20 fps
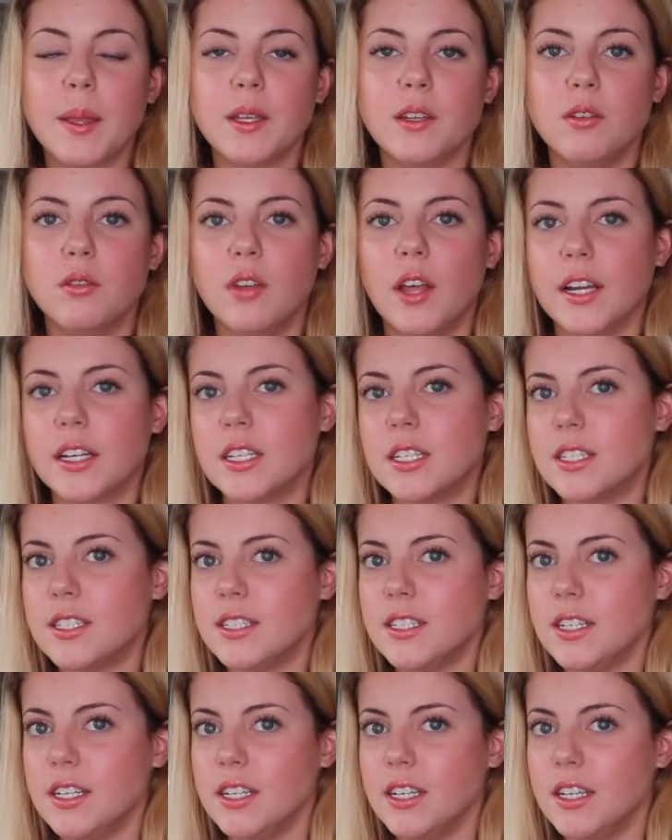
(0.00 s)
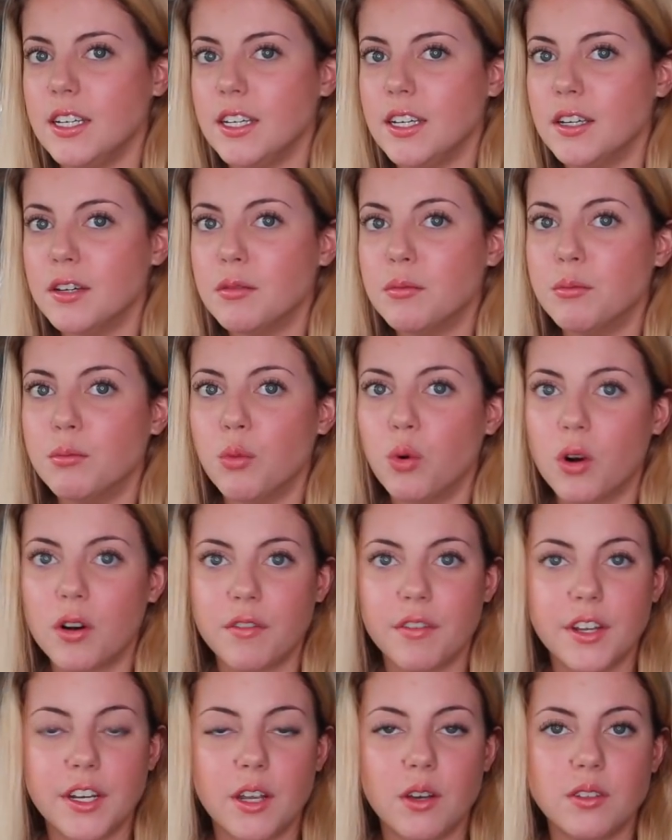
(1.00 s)
you'd like to see more
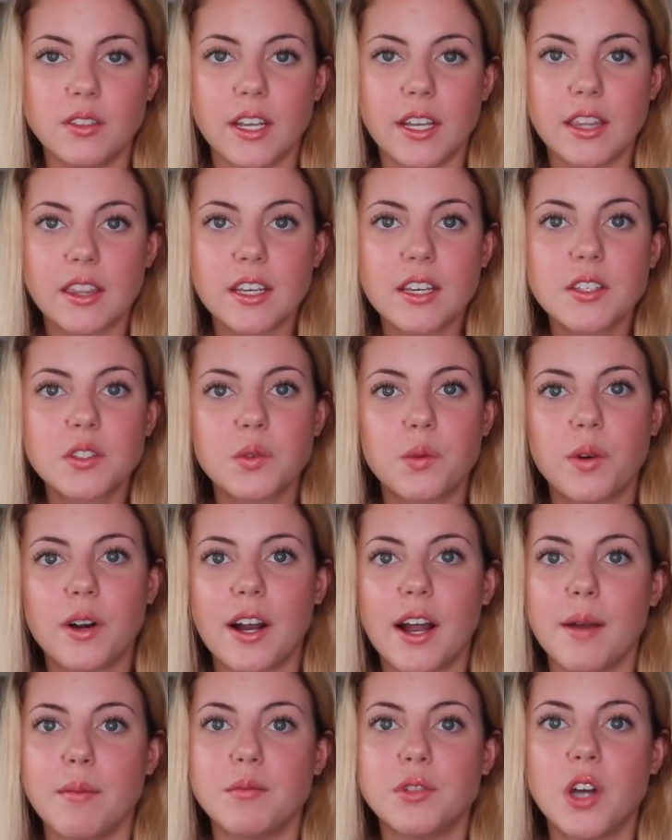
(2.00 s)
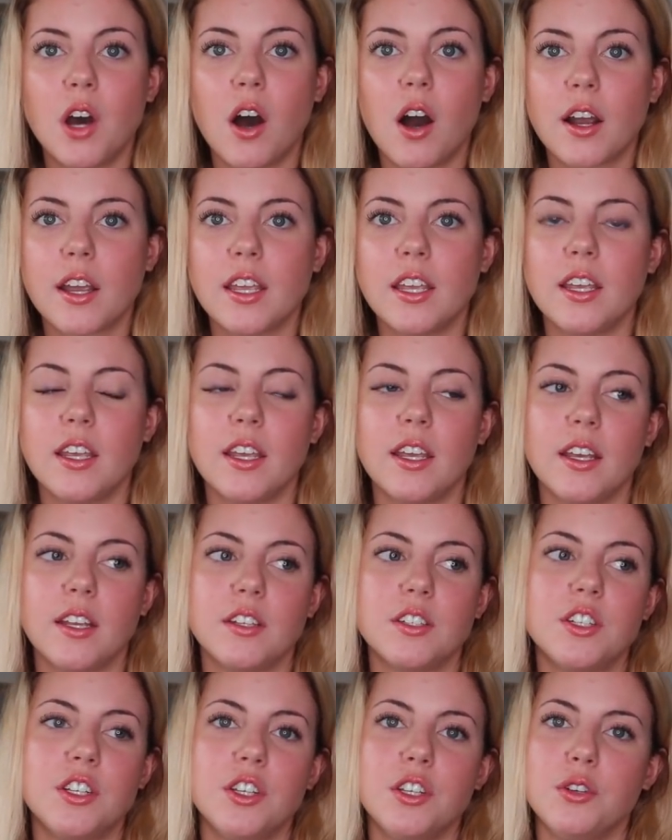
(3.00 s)
videos like this where I'm
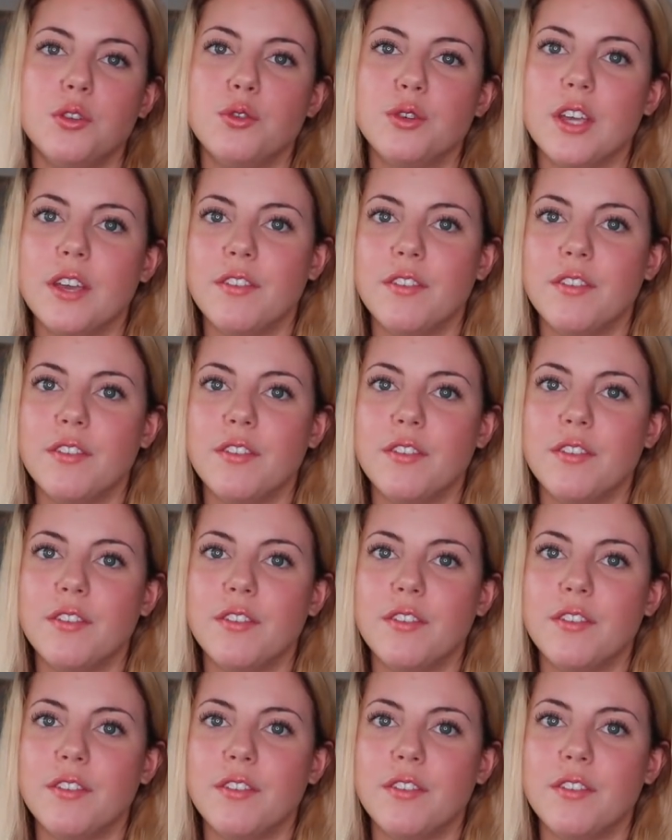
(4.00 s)
talking to you,